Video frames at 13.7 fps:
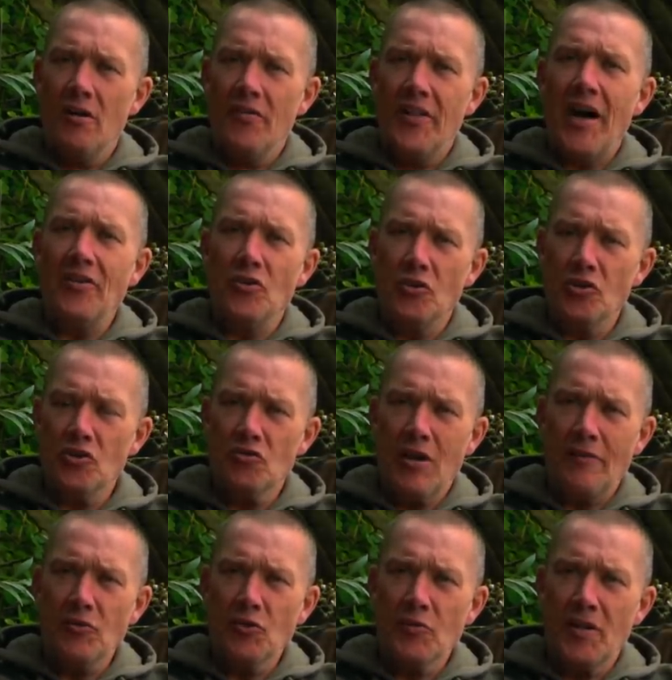that noise
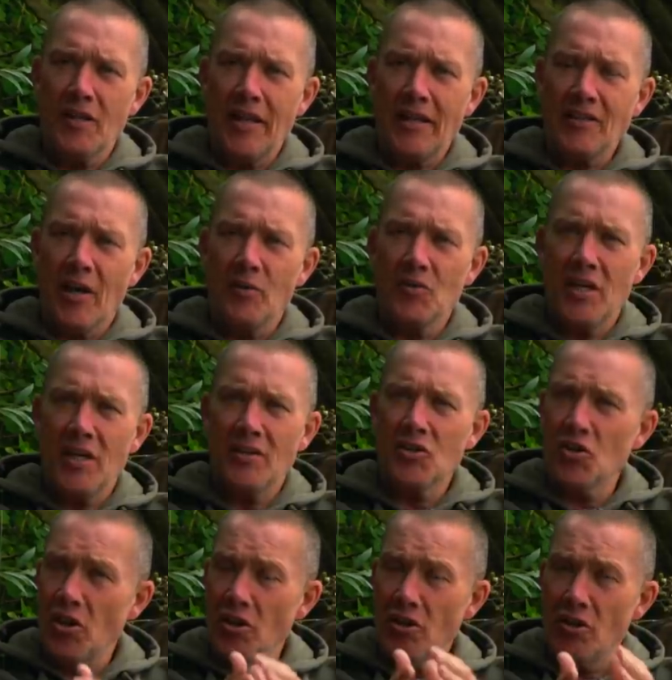travels when a lead goes in. And
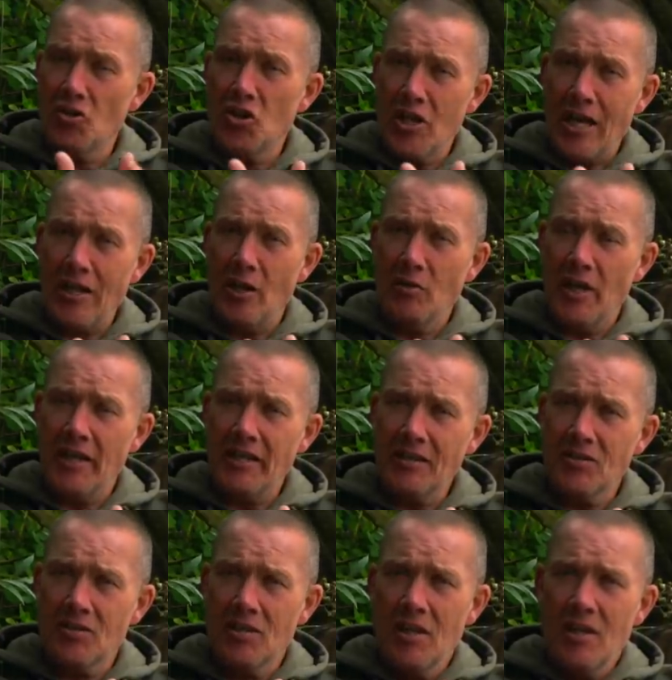certainly on shallow
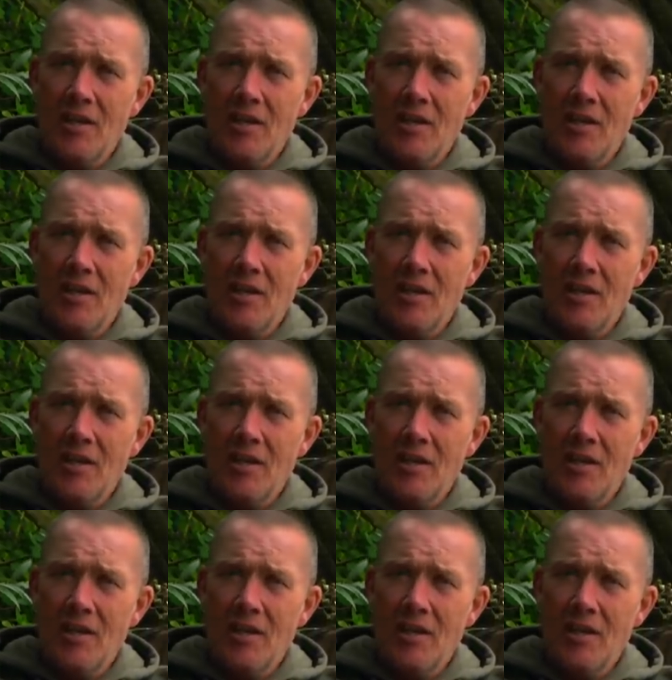lakes,